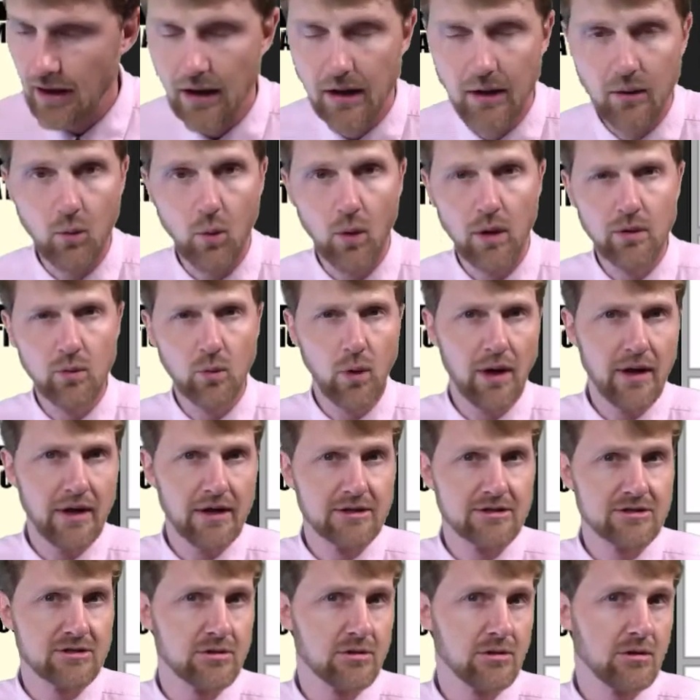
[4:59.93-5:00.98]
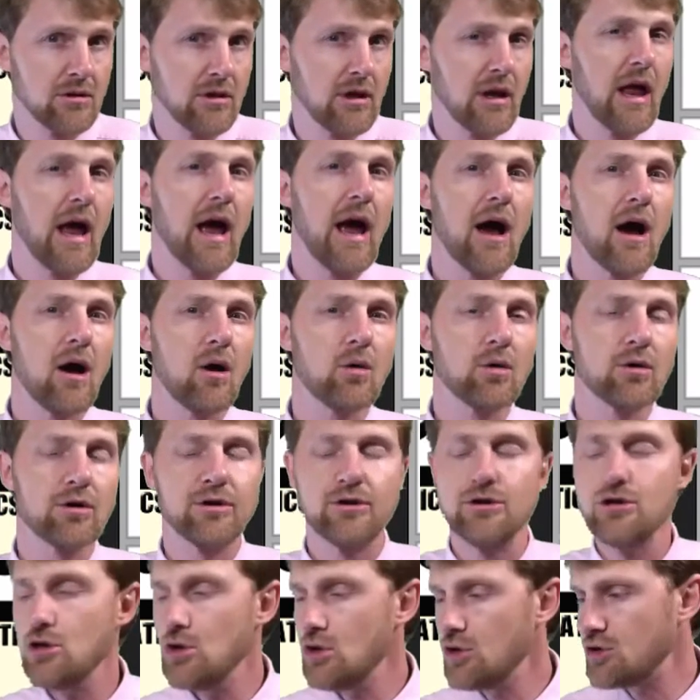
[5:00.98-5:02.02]
One way is to allow, or to
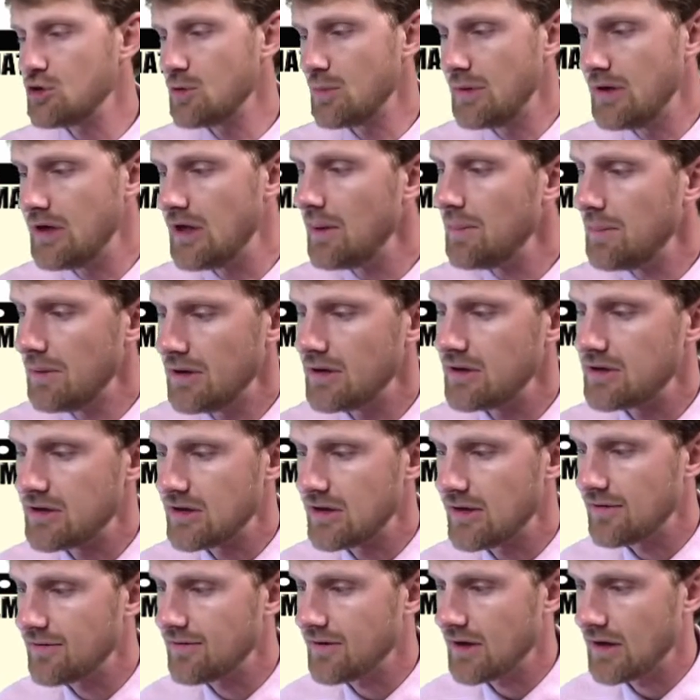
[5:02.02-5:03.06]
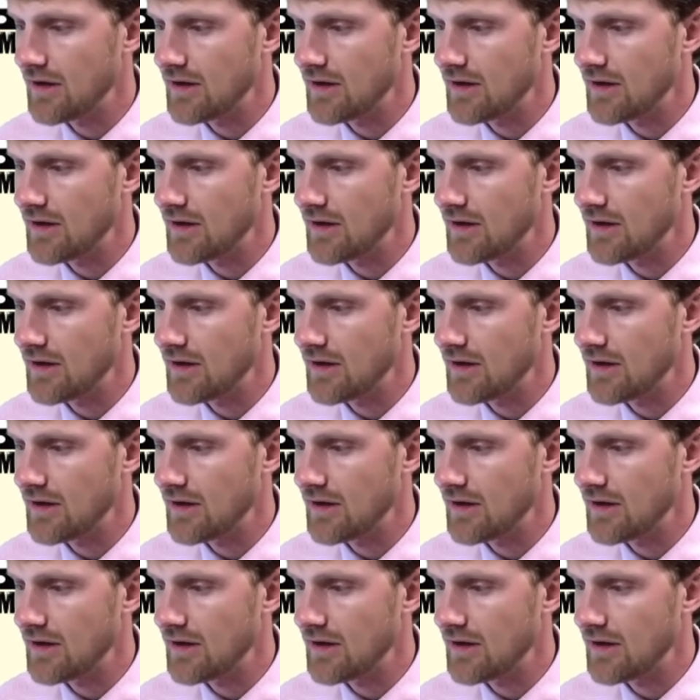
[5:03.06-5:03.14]
use, a manipulative.